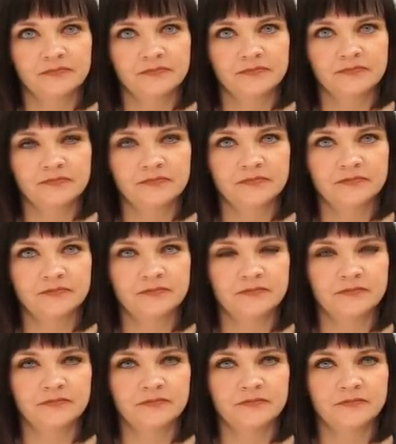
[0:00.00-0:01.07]

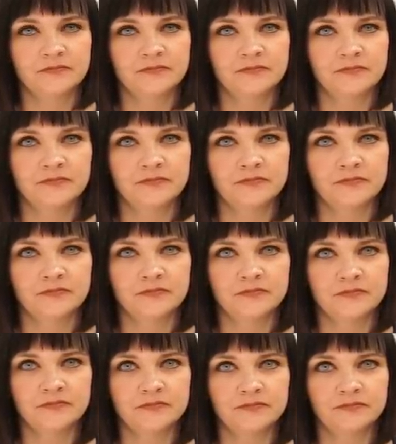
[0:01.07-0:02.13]

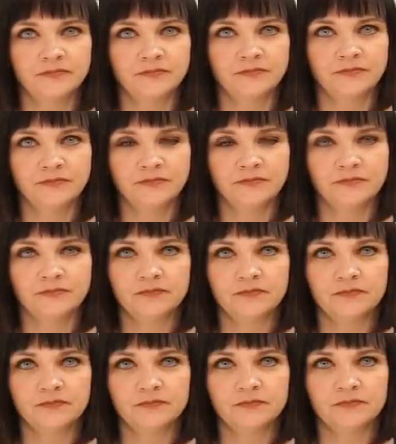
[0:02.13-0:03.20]

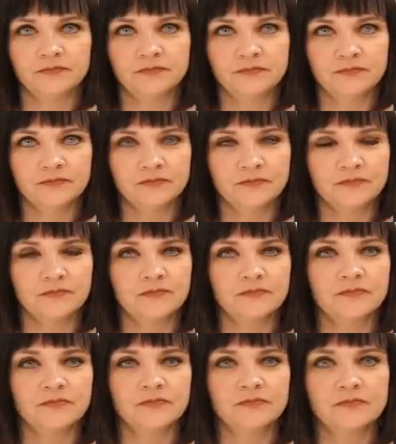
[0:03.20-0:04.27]

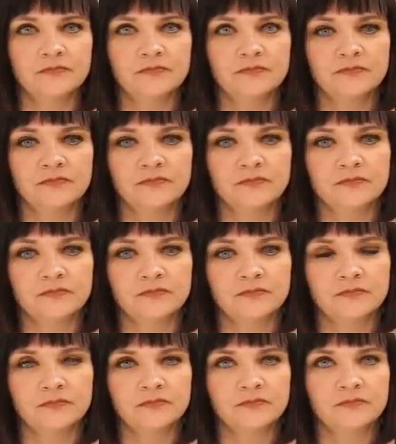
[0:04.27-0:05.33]

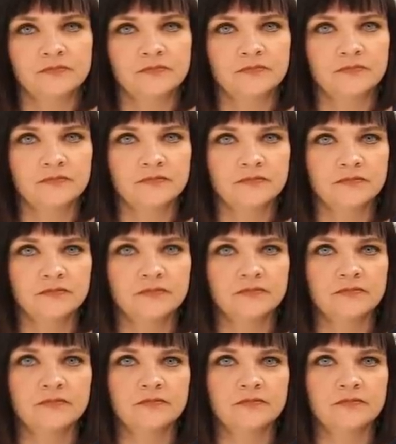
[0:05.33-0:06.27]
(not speaking)